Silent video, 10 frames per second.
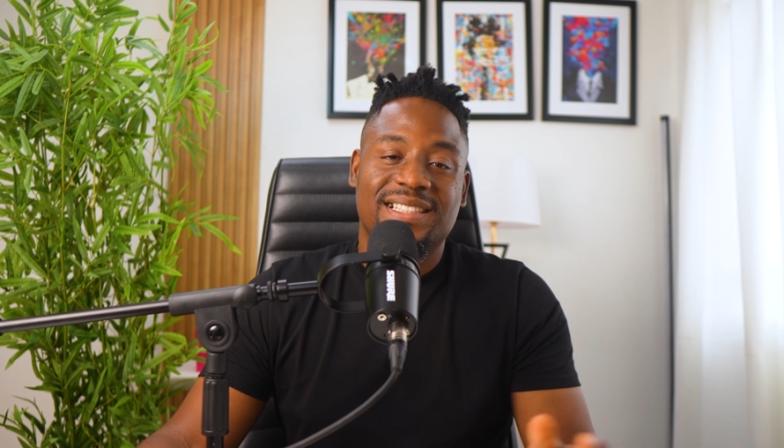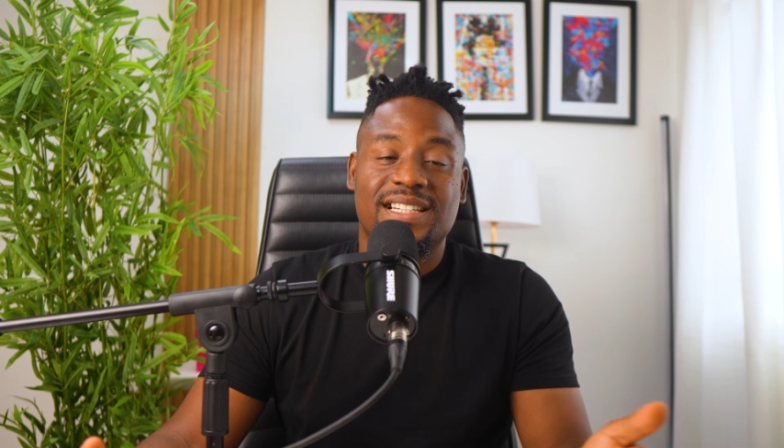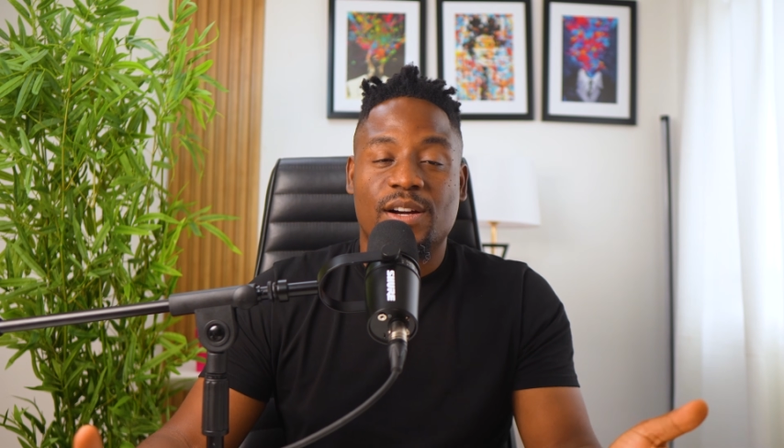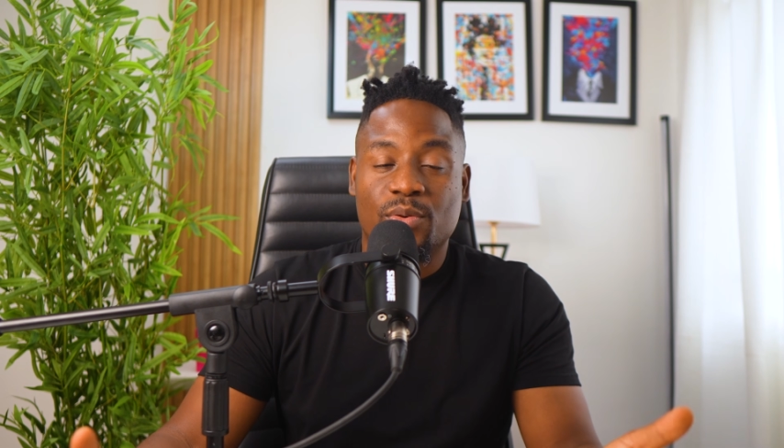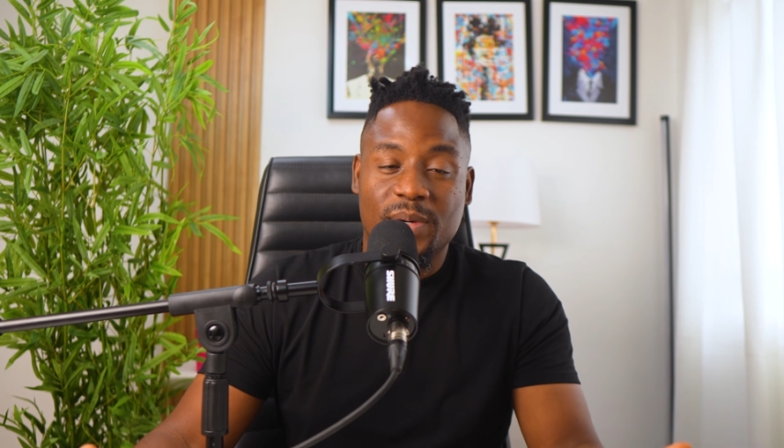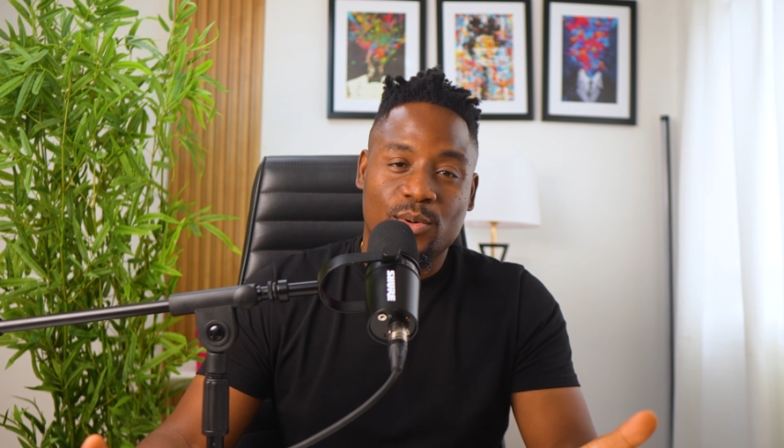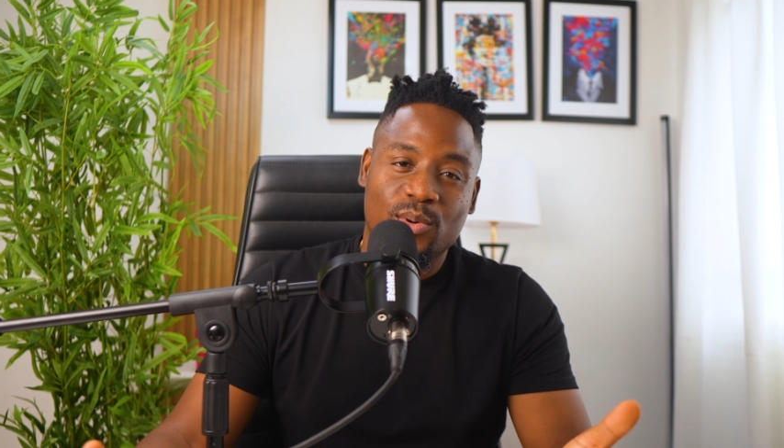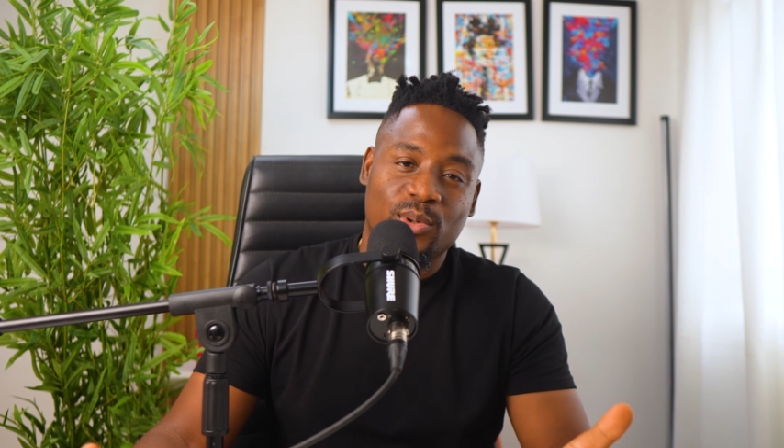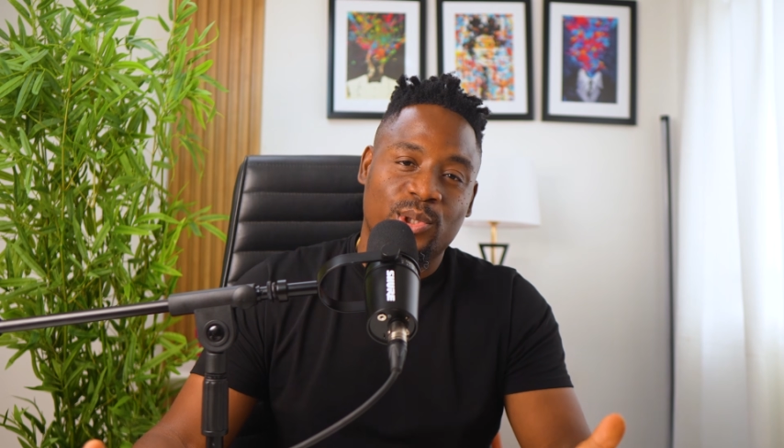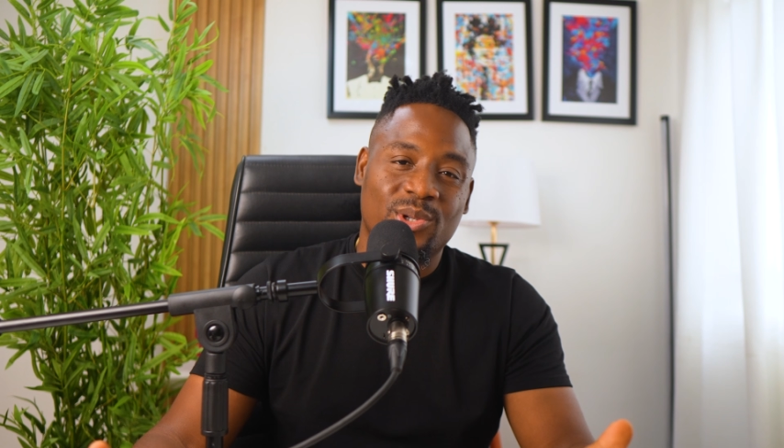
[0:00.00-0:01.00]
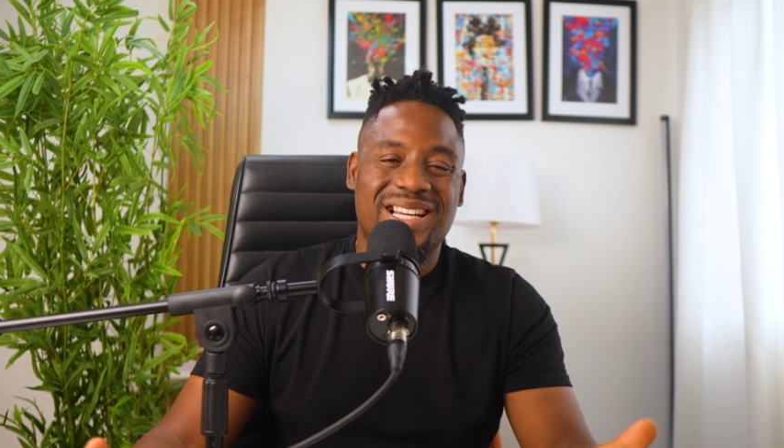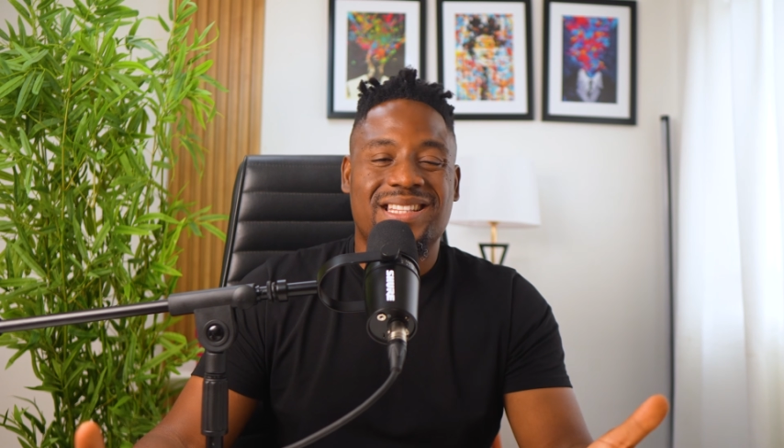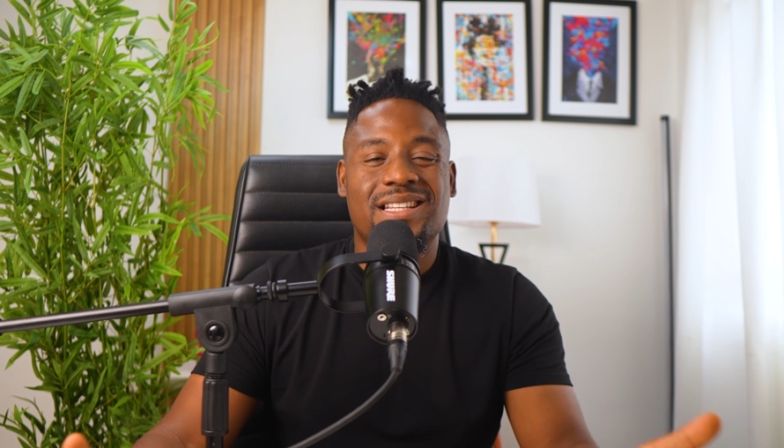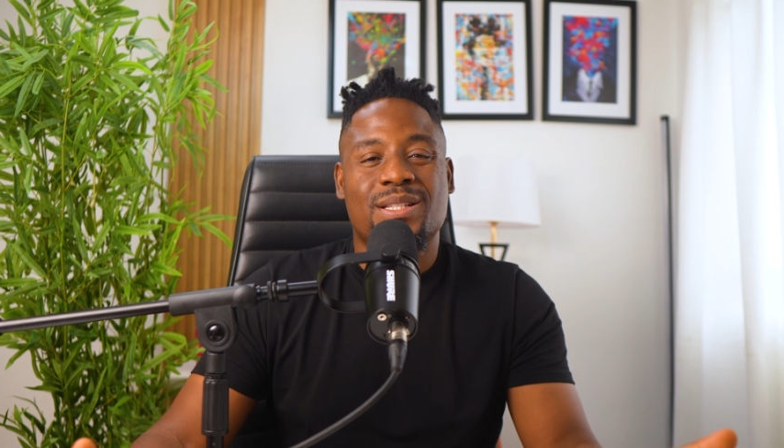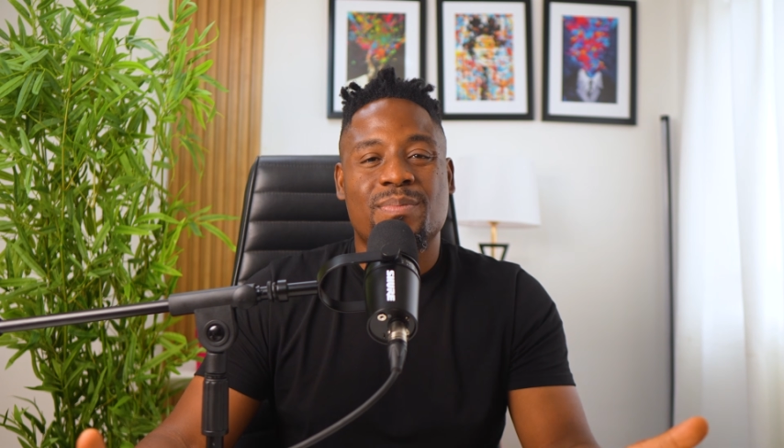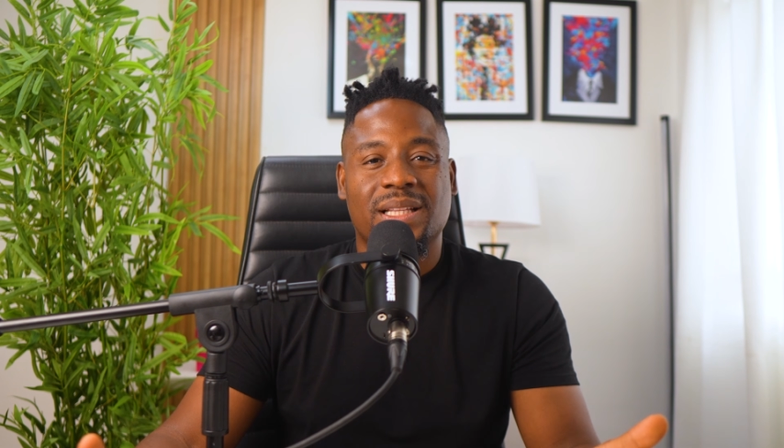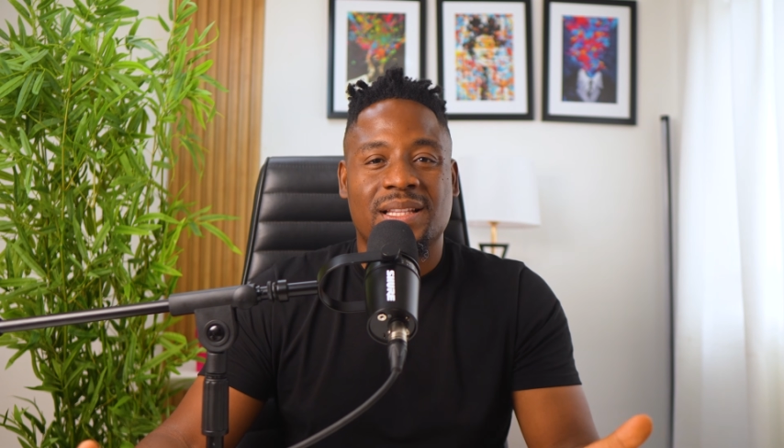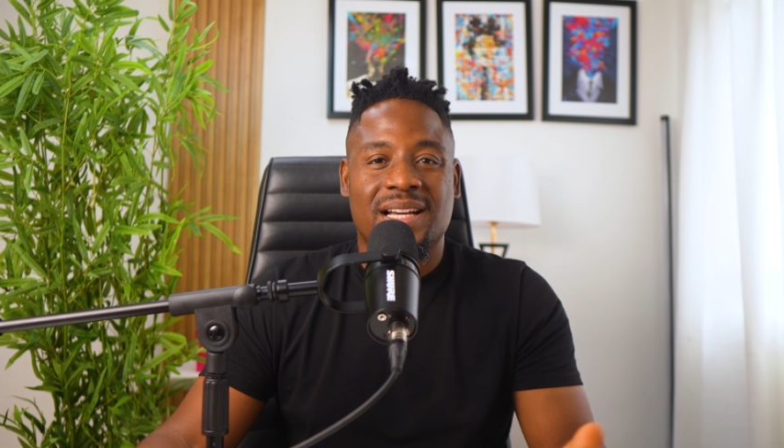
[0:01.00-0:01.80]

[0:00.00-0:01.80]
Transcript: Now, for my conclusion, I think the Smart